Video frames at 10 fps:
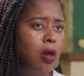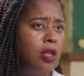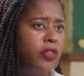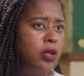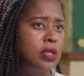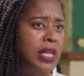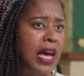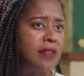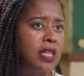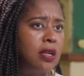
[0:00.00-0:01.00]
all of those
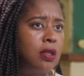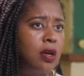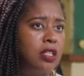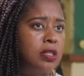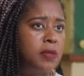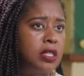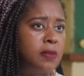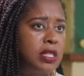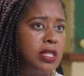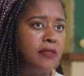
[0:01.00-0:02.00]
lives that are lost. But
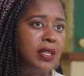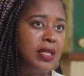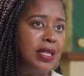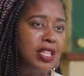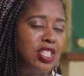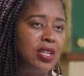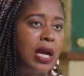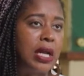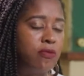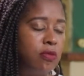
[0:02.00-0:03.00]
specifically this
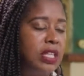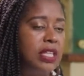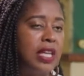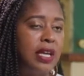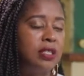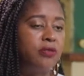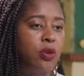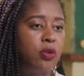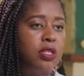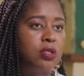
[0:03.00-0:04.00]
year, I'd really like to
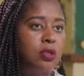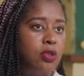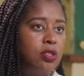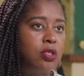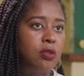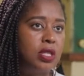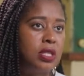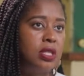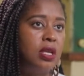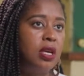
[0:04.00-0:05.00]
focus on those
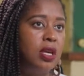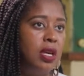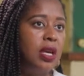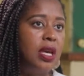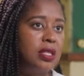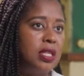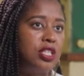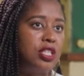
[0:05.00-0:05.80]
students and